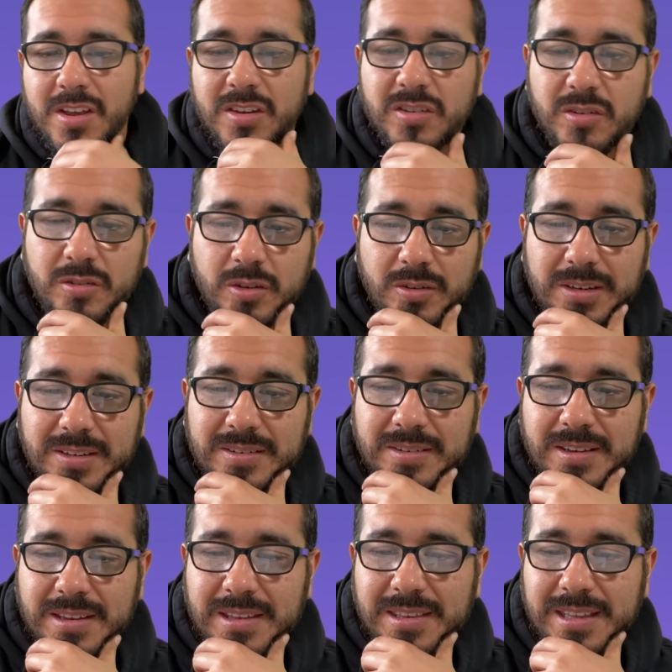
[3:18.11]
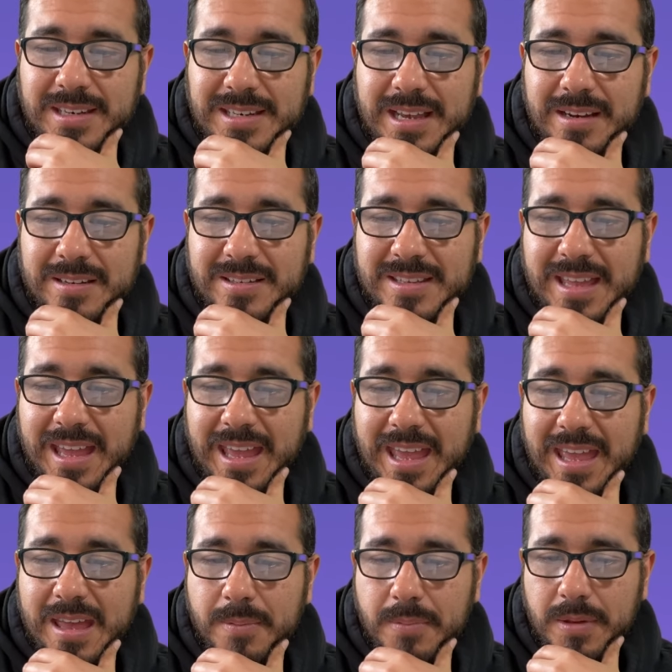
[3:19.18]
So notice they tell us that
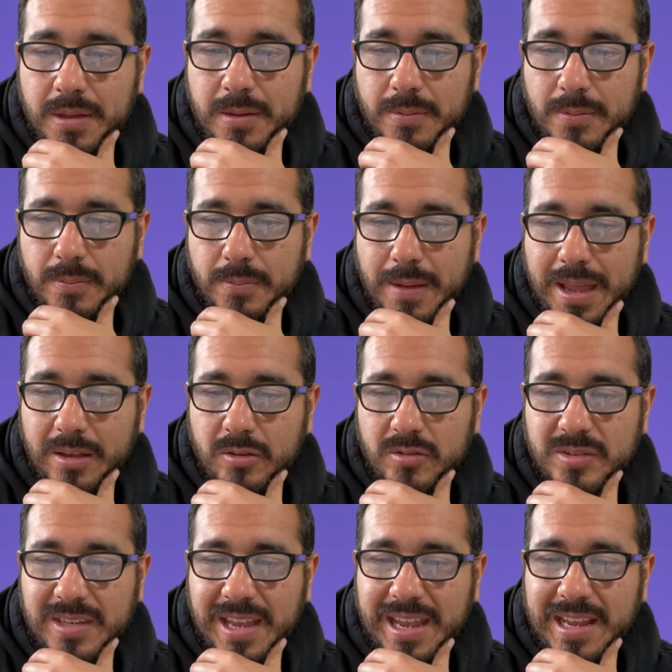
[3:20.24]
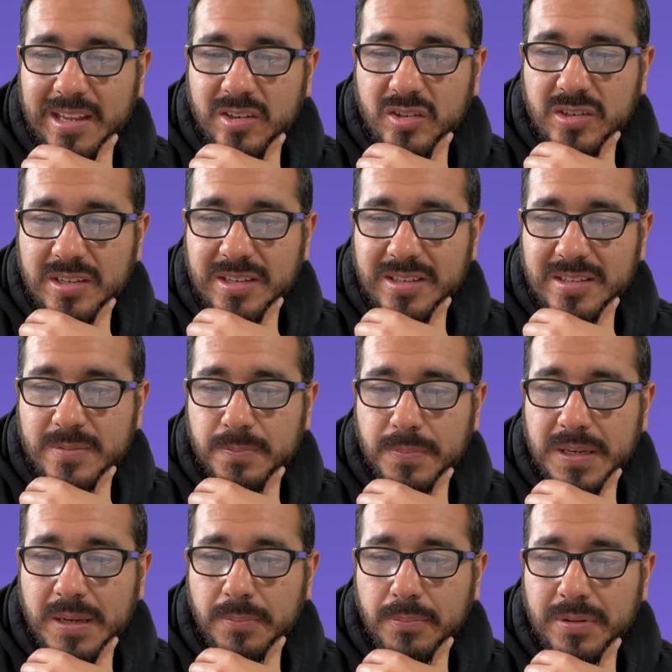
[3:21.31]
M, Michael's age, is
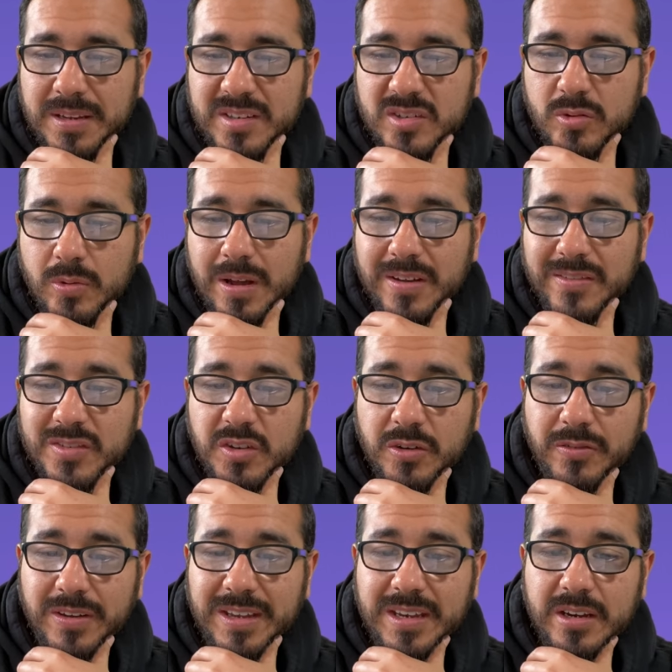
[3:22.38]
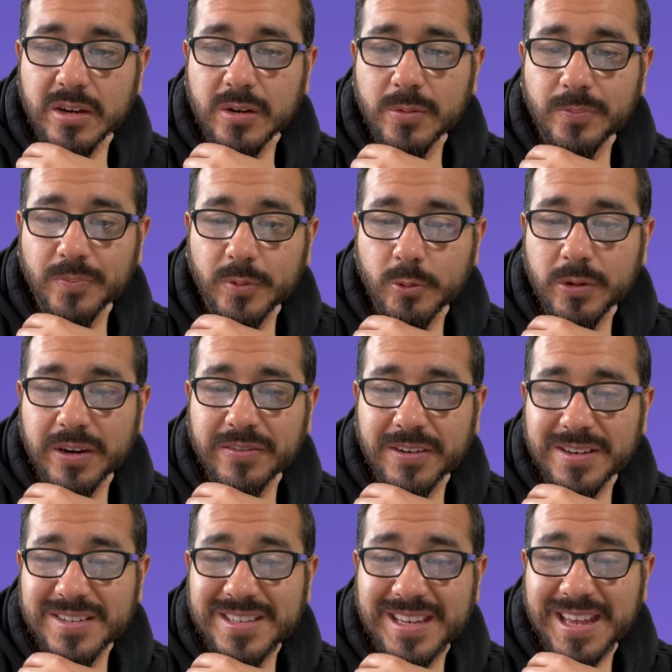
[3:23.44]
B plus 12. So over here, wherever
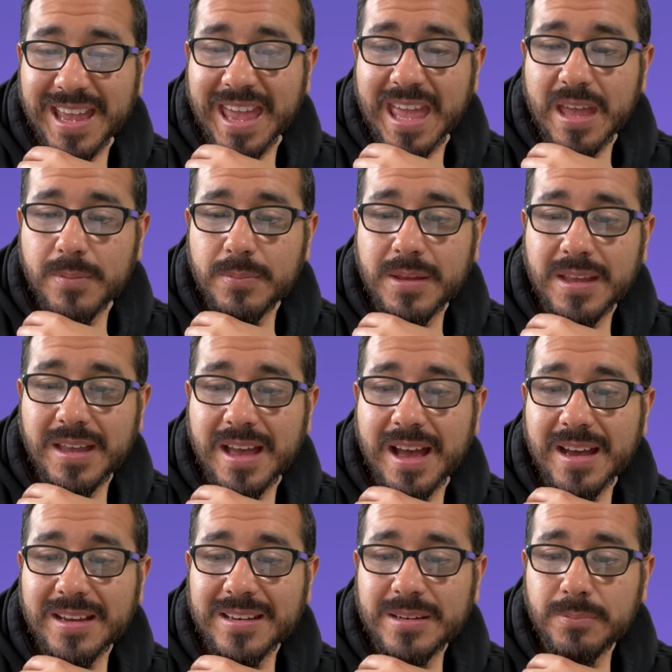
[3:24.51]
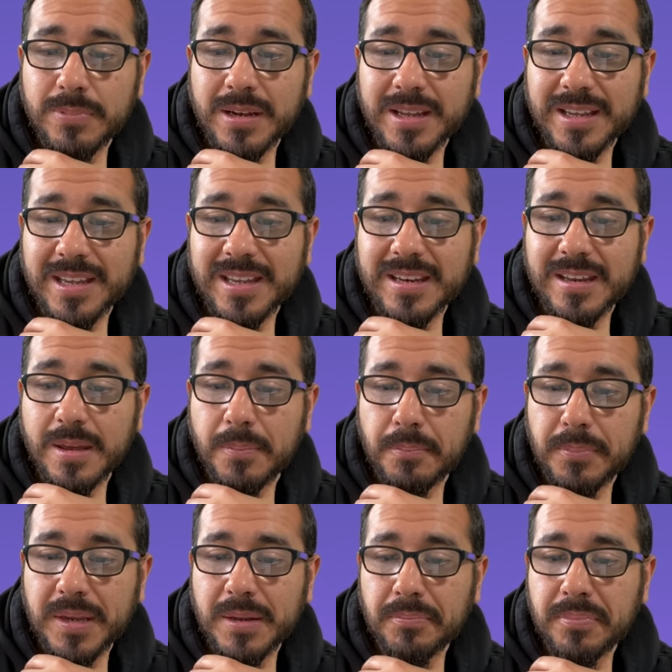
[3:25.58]
I see a M, I'm gonna plug in
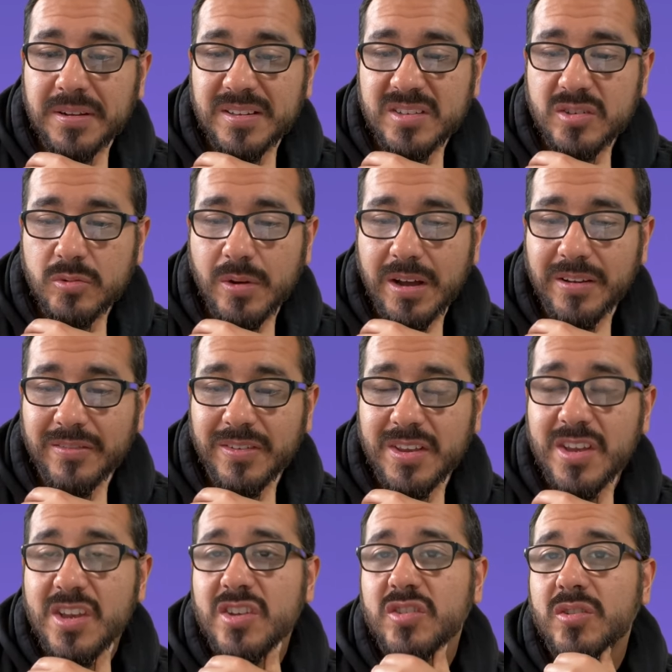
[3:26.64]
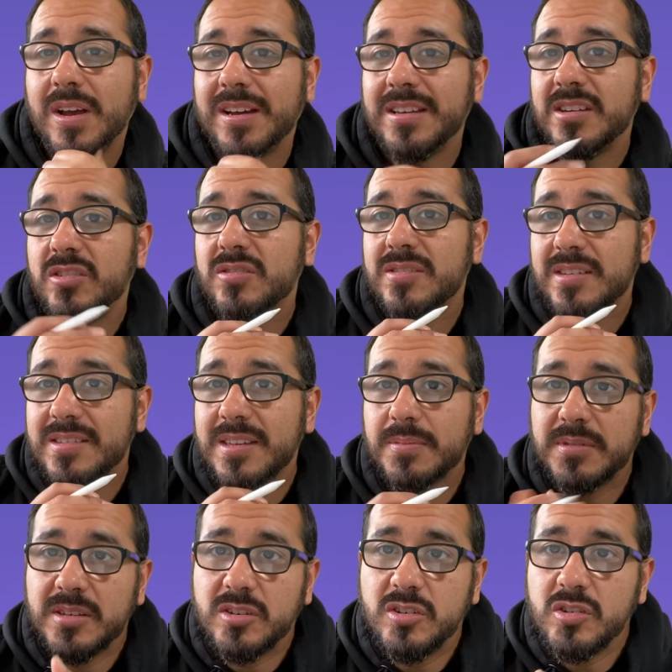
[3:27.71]
B plus 12. So I'm gonna use the
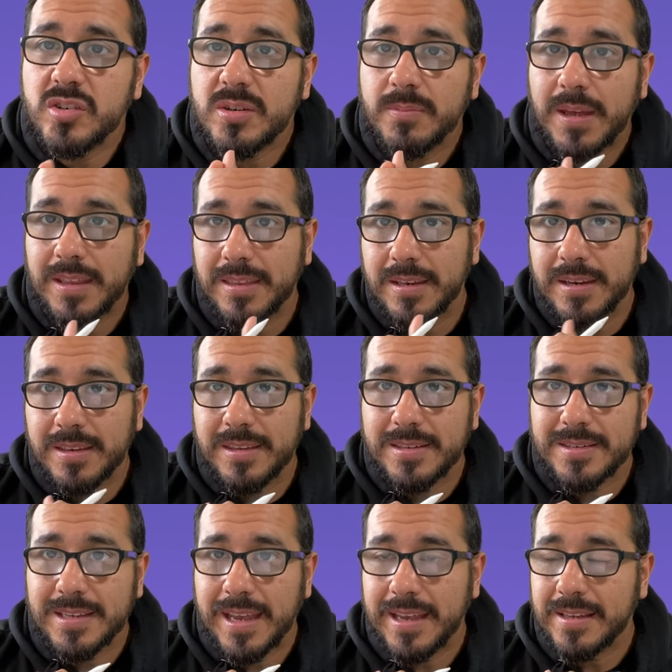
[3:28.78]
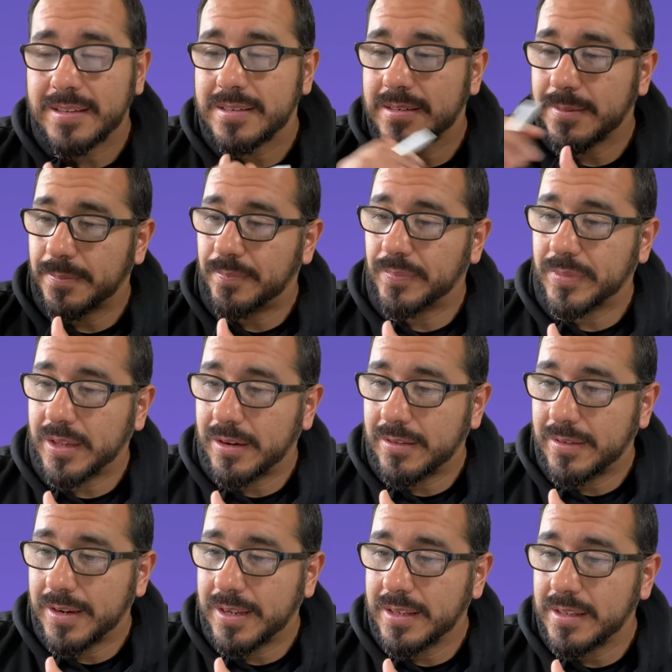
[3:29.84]
substitution method in this case, all
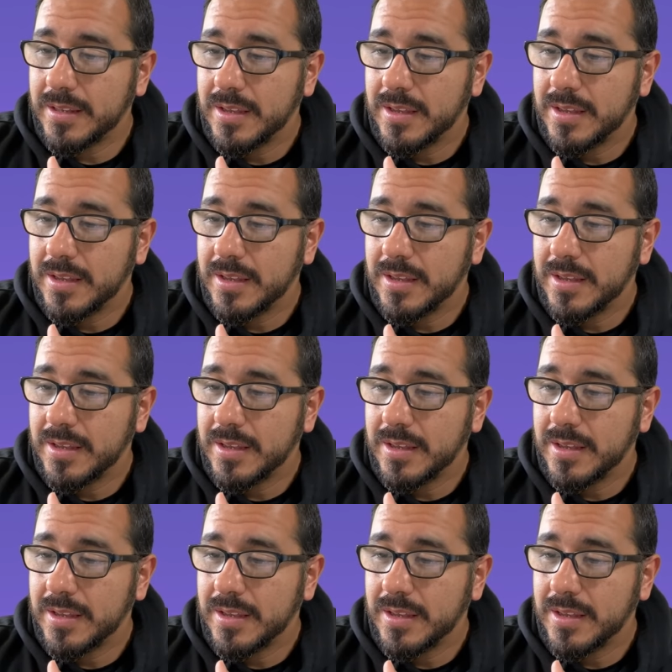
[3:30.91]
right?